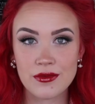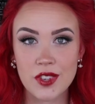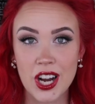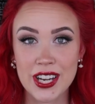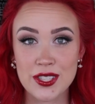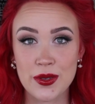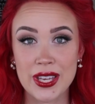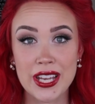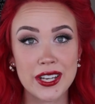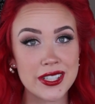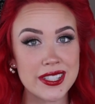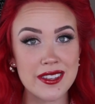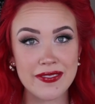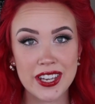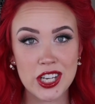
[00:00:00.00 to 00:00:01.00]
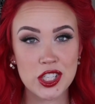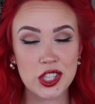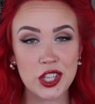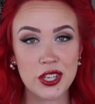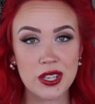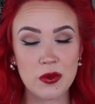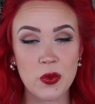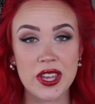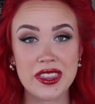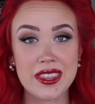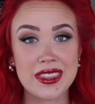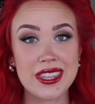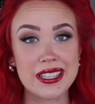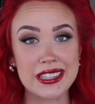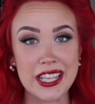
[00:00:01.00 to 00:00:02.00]
Alright, so here's the finished look
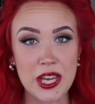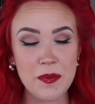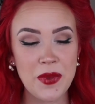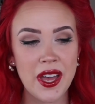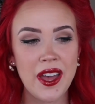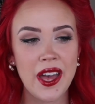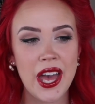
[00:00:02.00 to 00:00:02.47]
with the lip.